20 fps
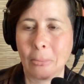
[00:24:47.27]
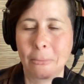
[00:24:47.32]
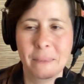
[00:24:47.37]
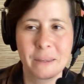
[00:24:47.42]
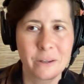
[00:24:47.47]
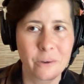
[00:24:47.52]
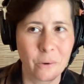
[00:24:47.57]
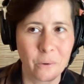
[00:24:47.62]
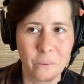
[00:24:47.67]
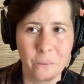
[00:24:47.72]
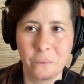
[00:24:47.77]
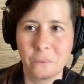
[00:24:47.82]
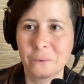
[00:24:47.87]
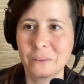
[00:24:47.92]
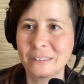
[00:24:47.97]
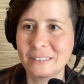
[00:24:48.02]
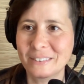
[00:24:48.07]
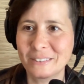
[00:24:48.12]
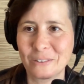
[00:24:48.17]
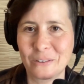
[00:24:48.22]
the
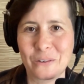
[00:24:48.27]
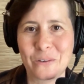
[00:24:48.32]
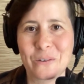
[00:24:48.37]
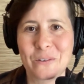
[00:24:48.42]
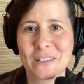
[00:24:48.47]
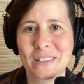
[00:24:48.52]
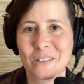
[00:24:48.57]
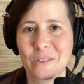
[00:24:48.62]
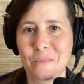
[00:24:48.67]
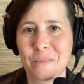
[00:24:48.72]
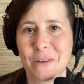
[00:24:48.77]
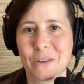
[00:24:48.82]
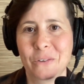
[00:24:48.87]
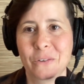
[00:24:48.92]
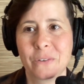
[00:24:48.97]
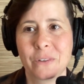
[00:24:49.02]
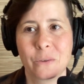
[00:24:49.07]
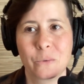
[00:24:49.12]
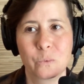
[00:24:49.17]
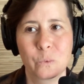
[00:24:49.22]
oldest, oldest
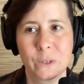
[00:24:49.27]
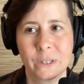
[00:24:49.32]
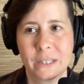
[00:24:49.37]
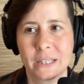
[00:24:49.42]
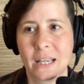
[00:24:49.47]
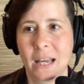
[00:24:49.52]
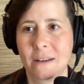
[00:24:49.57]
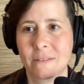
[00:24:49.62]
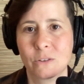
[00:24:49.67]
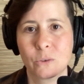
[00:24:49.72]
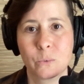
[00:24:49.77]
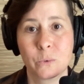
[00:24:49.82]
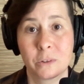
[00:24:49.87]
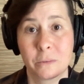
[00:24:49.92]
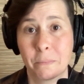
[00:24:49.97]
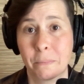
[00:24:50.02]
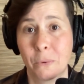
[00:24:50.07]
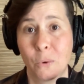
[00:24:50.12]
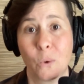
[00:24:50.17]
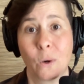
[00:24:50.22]
mineral that really ever
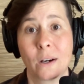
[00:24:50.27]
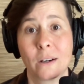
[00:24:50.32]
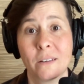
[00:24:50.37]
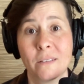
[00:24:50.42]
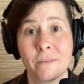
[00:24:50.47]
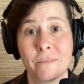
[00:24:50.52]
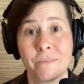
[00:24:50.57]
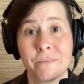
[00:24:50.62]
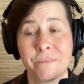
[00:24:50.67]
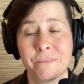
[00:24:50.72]
was born.